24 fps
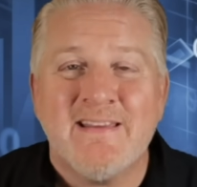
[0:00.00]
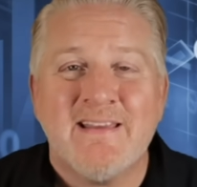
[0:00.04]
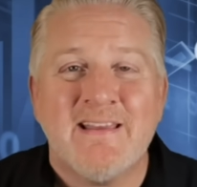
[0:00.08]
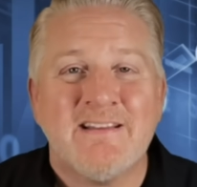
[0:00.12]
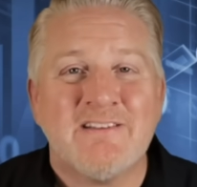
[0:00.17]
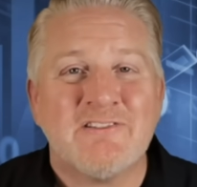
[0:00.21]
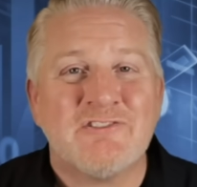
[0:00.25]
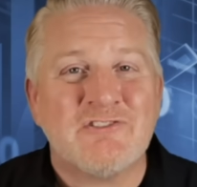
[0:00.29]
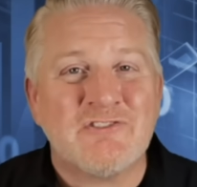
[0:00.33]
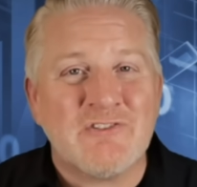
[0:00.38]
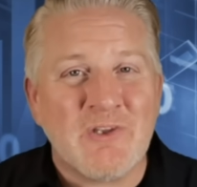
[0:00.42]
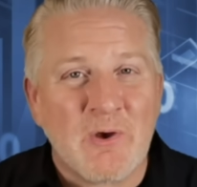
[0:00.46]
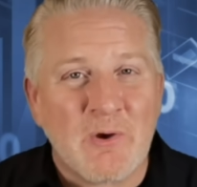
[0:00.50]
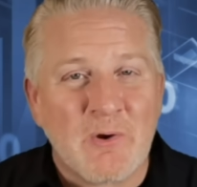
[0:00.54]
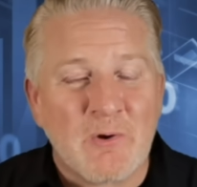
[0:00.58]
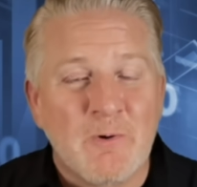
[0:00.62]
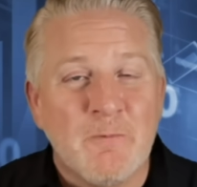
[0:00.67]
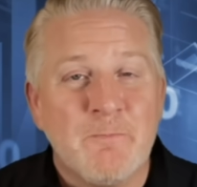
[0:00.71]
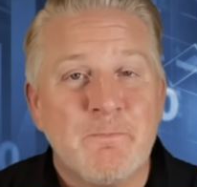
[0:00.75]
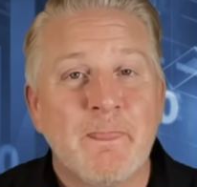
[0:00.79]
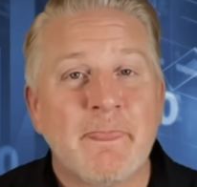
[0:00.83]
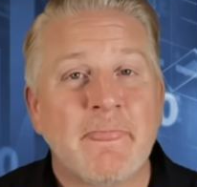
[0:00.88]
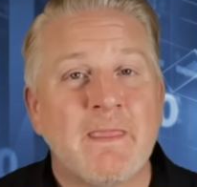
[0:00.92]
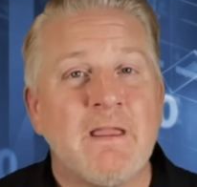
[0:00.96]
And
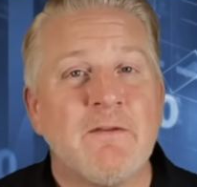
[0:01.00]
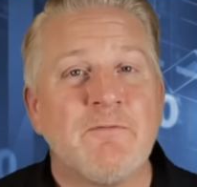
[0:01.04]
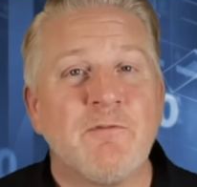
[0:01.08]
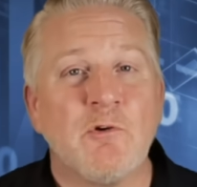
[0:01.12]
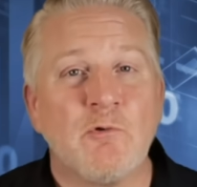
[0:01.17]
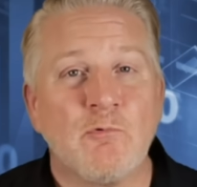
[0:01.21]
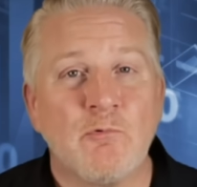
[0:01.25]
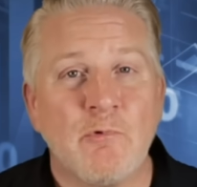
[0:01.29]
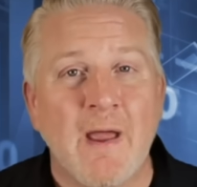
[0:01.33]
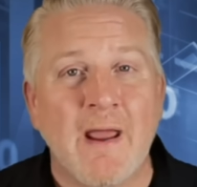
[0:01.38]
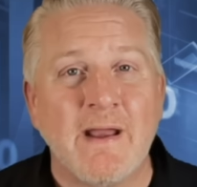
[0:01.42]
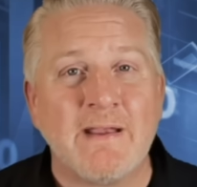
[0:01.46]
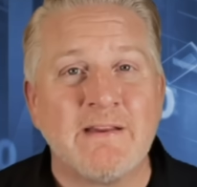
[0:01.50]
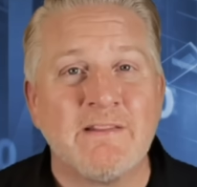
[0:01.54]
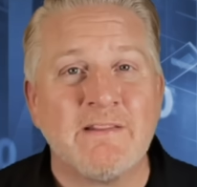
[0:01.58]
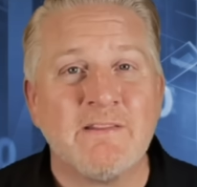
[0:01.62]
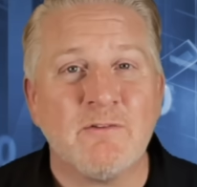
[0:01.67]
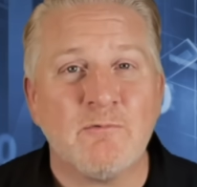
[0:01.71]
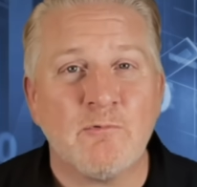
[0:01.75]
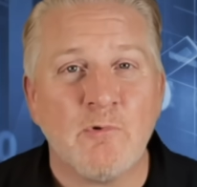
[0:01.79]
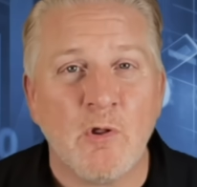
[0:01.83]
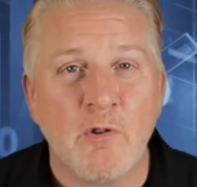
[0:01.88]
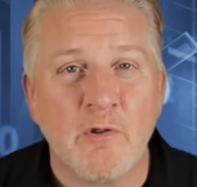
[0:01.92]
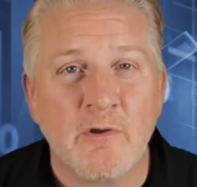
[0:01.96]
so, if you're riding the
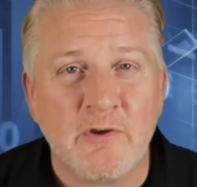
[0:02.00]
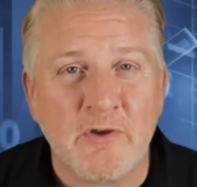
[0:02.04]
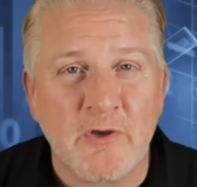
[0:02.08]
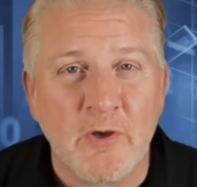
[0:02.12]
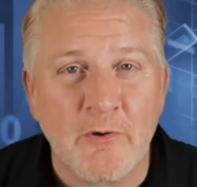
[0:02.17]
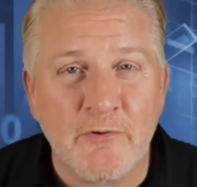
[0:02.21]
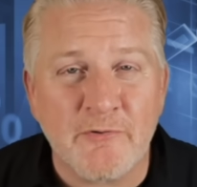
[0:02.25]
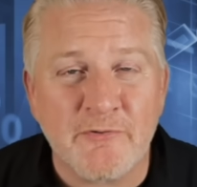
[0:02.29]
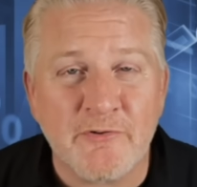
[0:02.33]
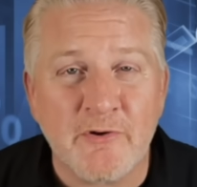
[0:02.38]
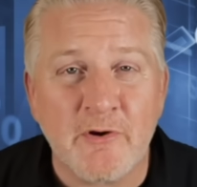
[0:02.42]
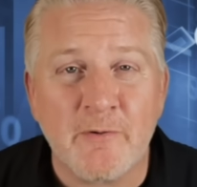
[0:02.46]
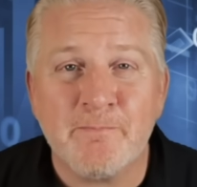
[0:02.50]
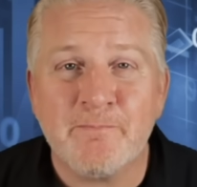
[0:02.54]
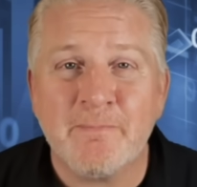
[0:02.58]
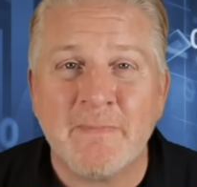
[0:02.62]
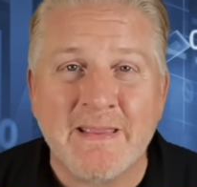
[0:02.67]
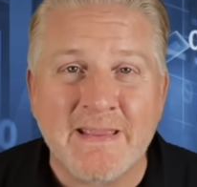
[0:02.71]
roller coaster,